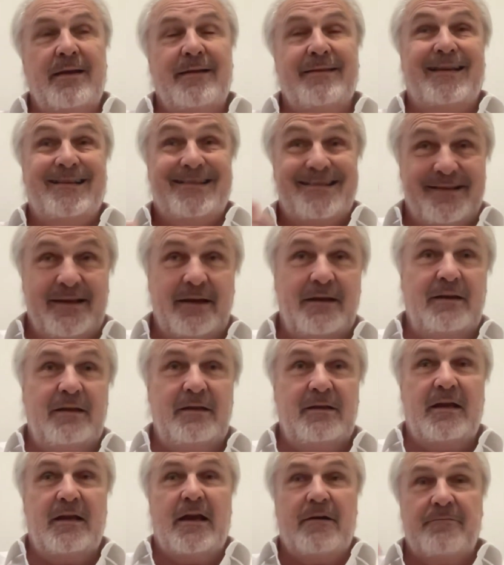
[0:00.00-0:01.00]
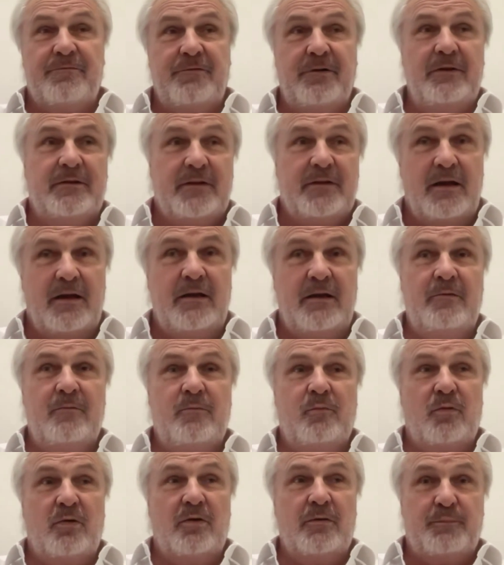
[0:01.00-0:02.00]
see every day
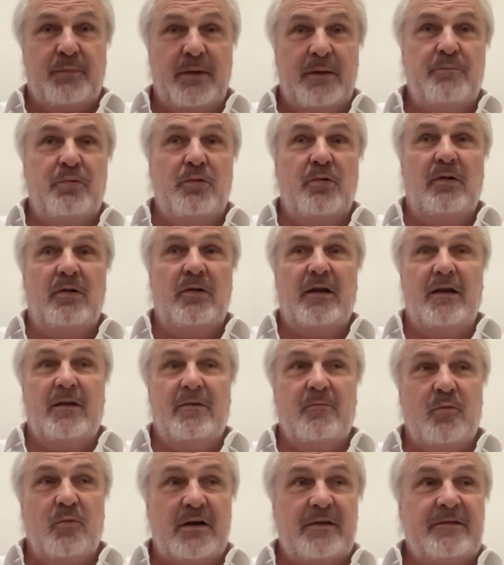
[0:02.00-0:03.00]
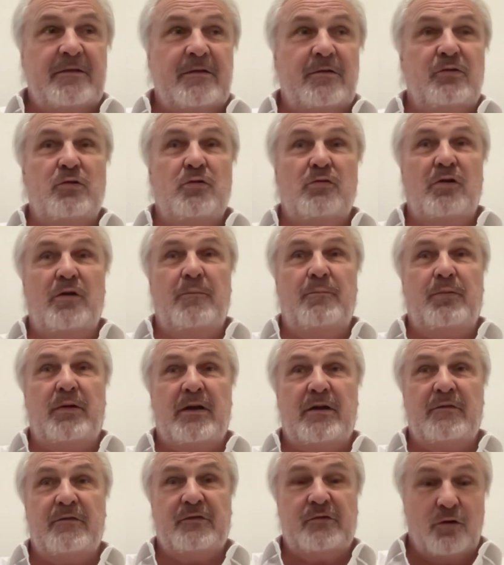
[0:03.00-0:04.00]
what people in Western Europe
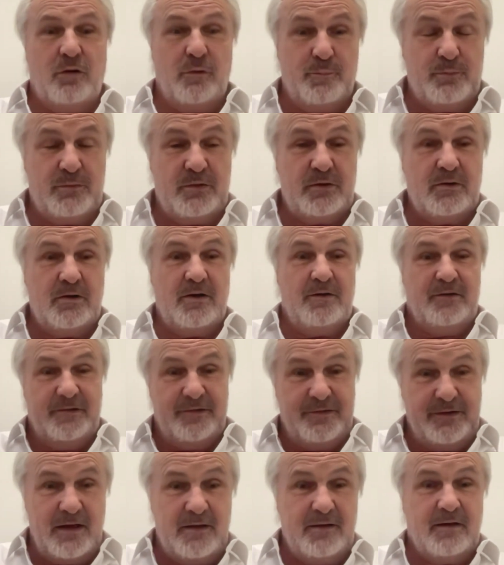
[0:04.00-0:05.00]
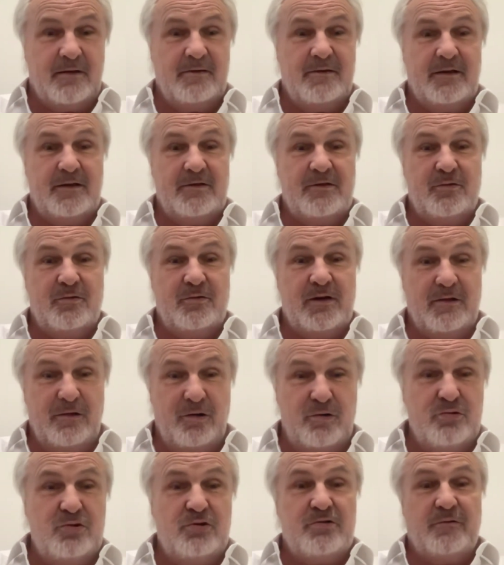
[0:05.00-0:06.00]
have stopped understanding, that you can
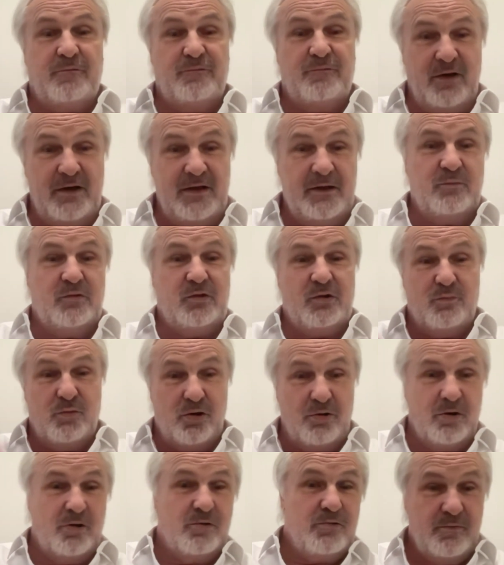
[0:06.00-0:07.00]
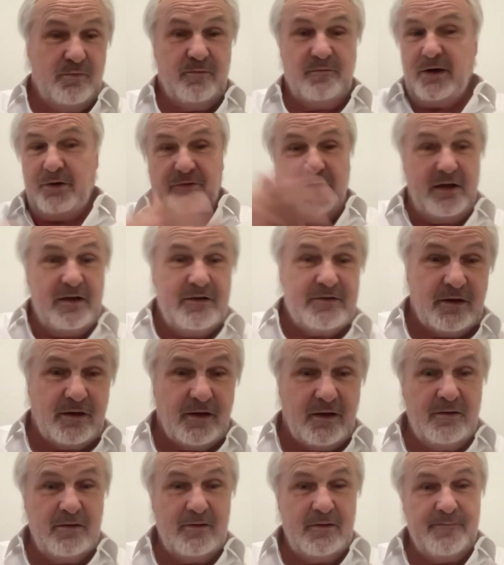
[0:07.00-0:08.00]
lose your freedom tomorrow very
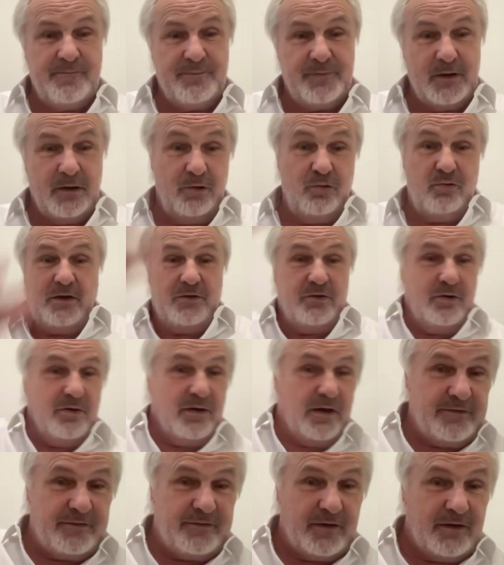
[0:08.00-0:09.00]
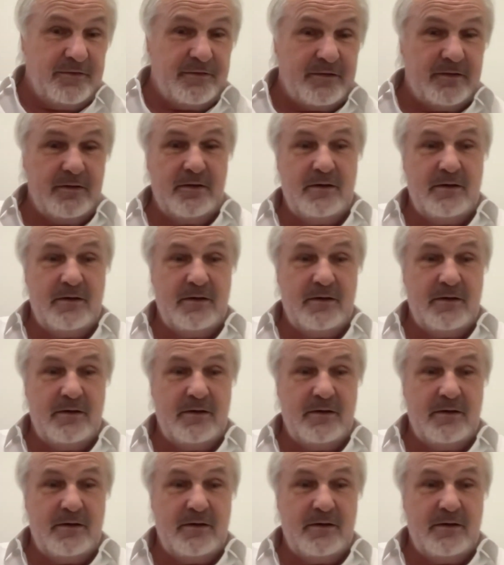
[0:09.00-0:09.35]
easily. Look at the United States,